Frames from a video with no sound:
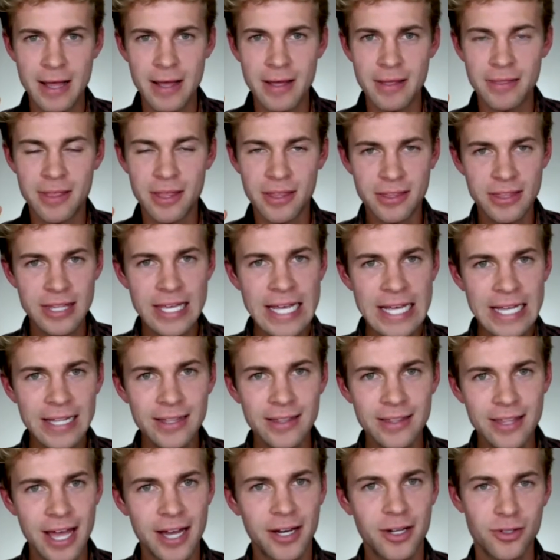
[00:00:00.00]
The
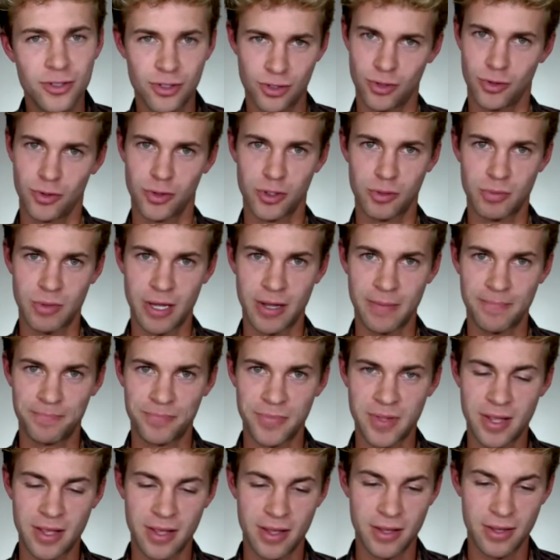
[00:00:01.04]
thing that concerns me
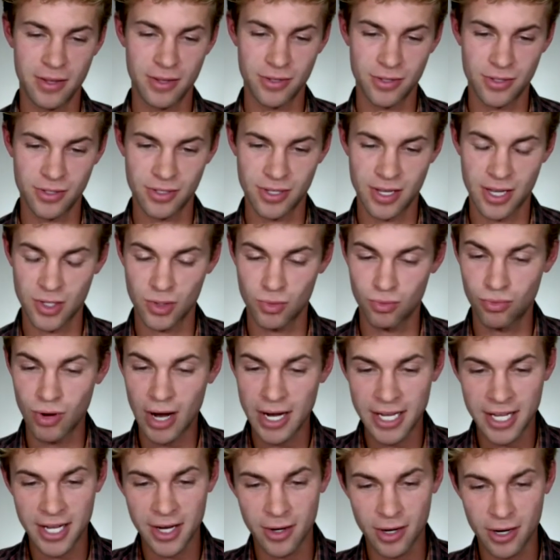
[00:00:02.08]
is
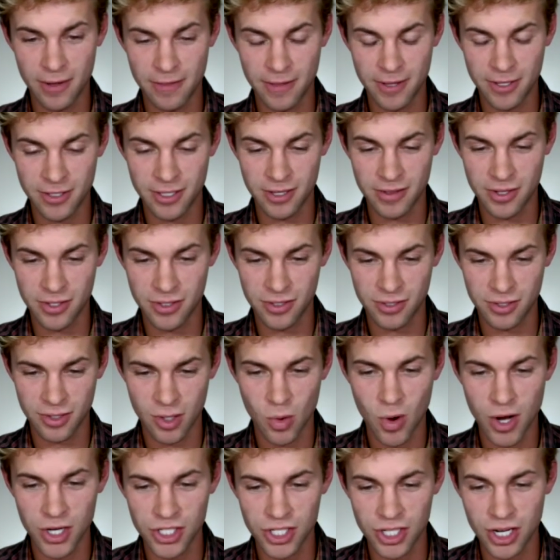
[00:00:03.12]
right here in this
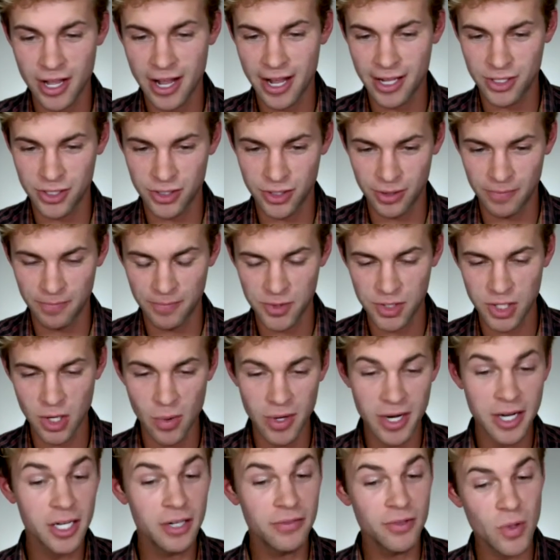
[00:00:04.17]
question and answer. So
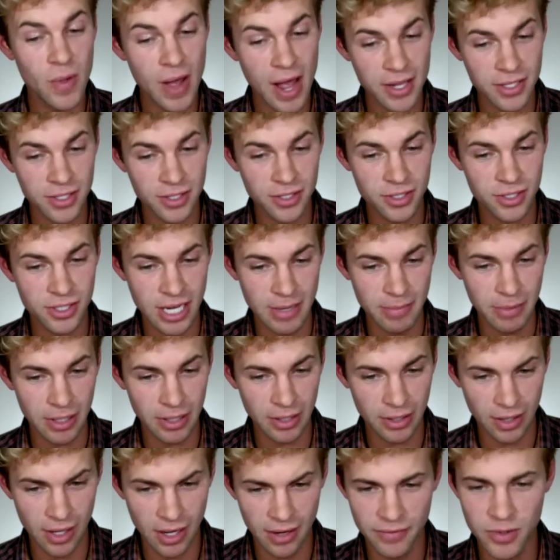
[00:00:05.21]
an interview asks
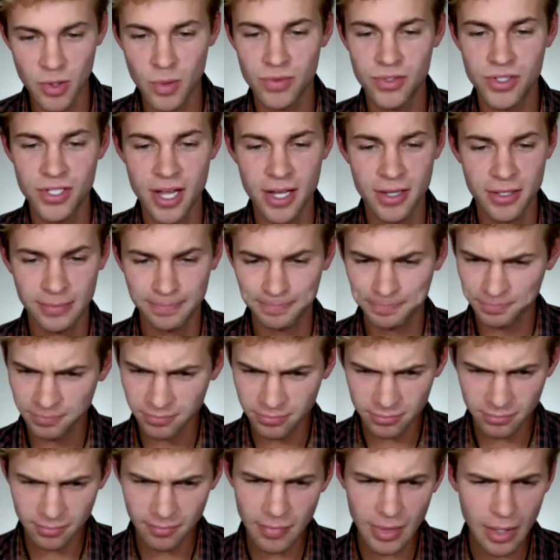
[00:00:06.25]
Damon Lindelof, you have said
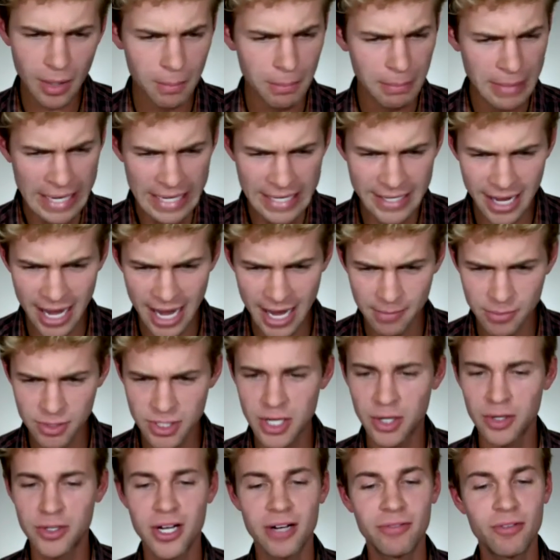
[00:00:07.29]
many times
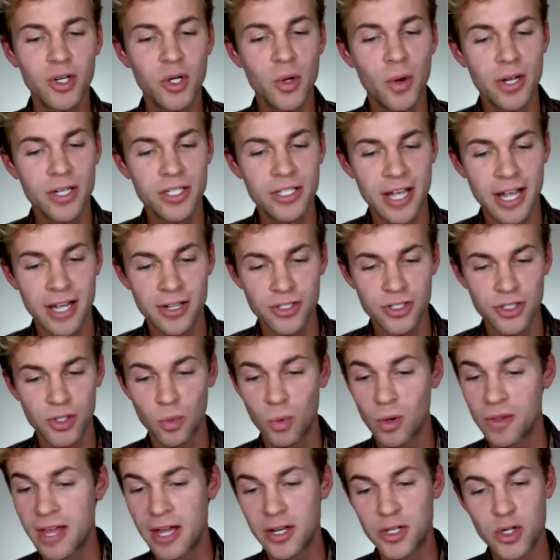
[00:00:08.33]
that you're never going to answer
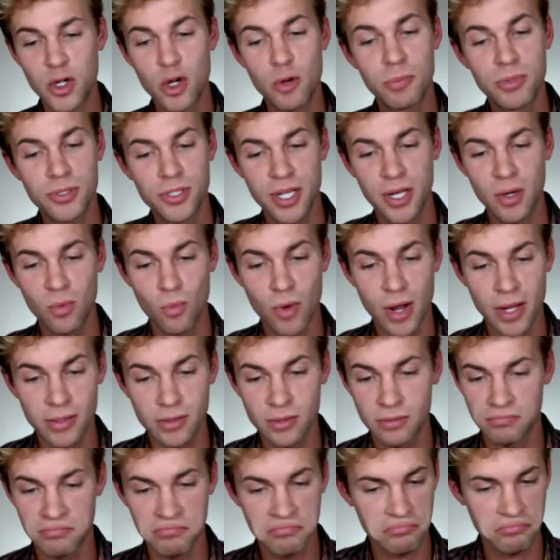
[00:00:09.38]
where that 2%
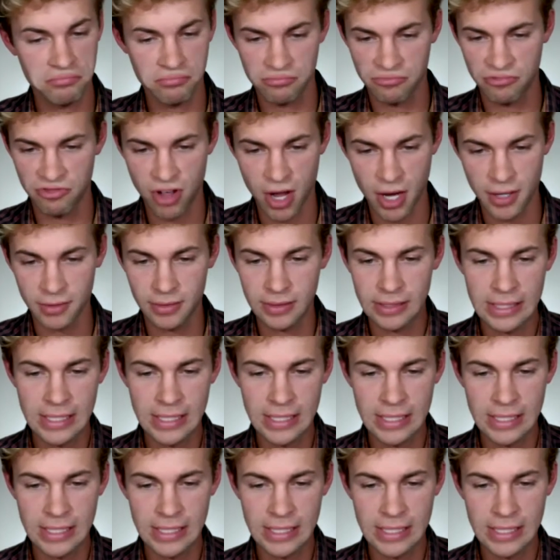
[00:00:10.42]
went. Fine.